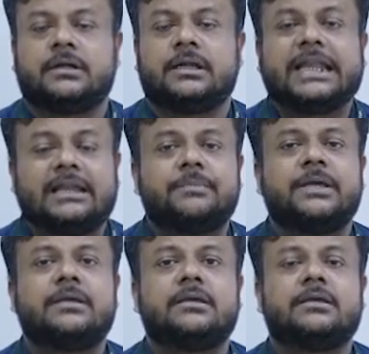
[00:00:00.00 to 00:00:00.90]
Let
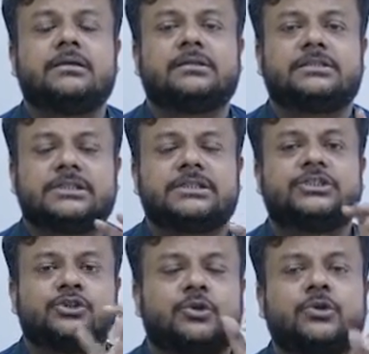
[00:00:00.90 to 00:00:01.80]
me
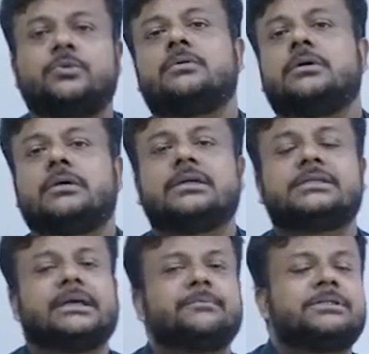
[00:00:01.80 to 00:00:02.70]
just show you
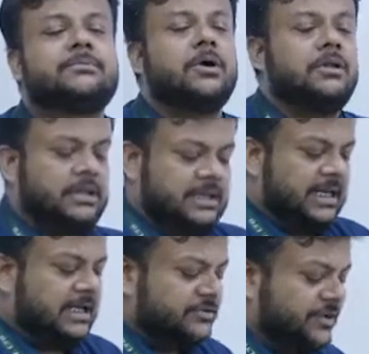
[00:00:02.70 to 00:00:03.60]
some small
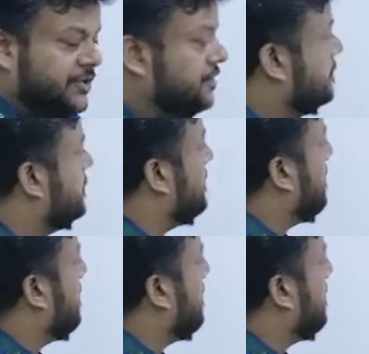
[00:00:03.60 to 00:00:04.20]
illustrations.